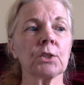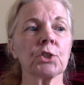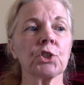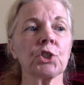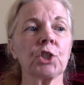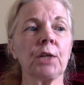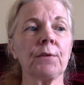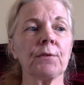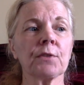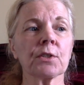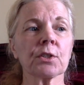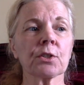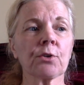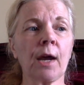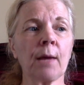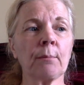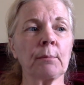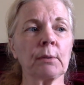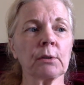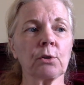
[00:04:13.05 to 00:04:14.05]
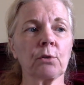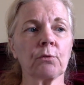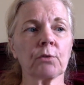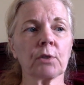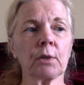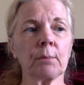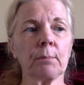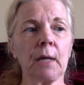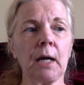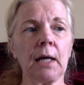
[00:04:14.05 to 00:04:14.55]
Chief scrambled over
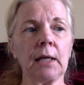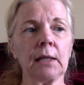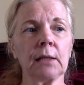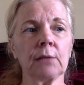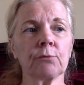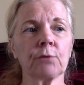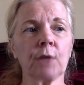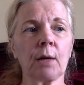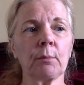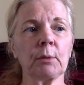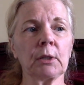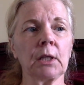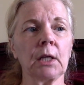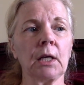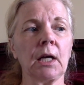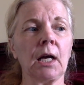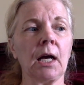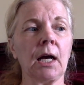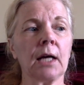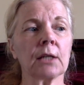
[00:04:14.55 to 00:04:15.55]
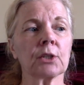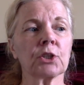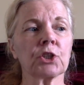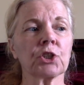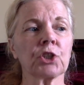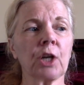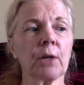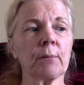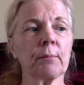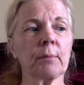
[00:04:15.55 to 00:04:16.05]
a pile of rubble. A
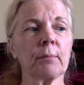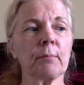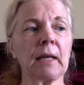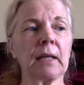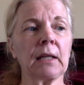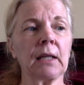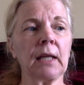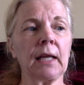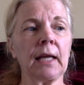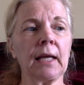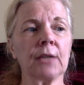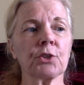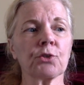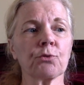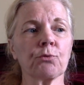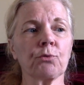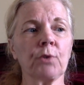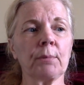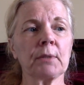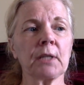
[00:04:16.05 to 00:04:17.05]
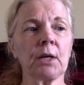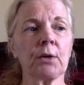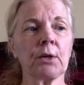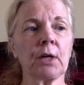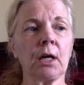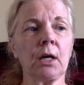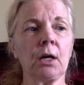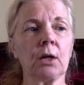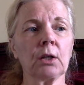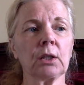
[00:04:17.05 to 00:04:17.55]
sharp metal edge ripped out a
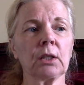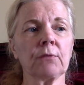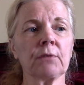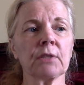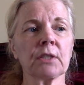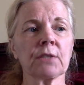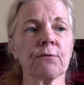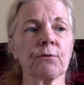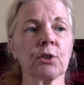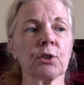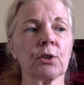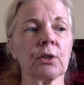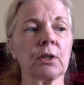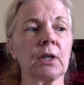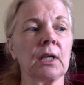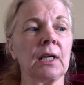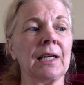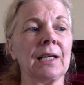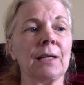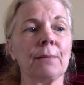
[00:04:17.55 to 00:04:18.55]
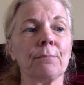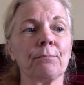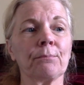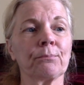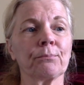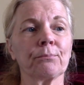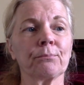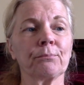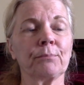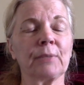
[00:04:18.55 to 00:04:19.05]
hunk of his fur,
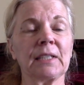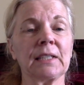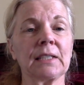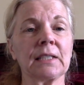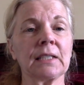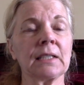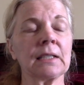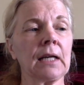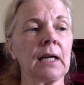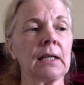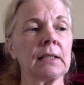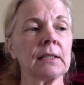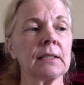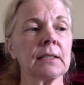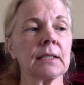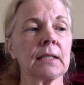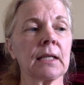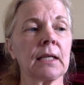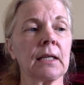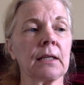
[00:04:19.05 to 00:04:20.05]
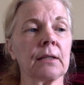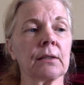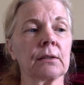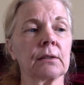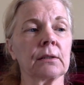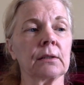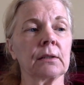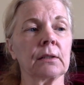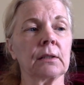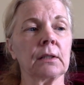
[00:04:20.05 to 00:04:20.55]
but it didn't cut his skin.
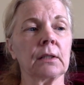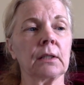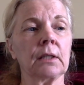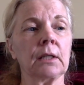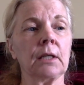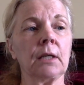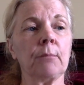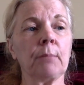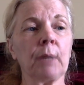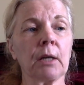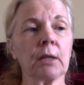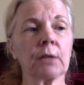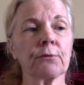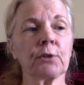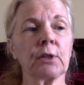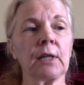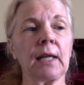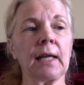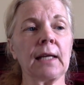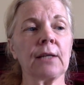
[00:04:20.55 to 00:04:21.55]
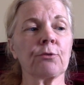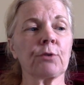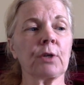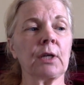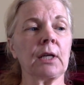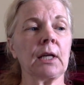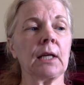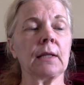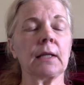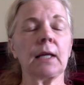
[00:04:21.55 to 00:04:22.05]
He barked for
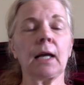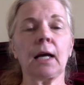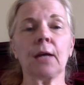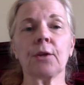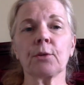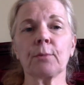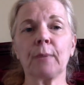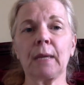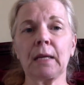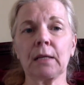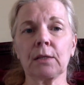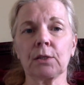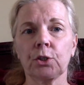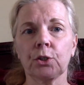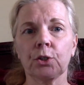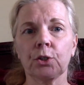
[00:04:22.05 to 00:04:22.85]
Landry and the other man to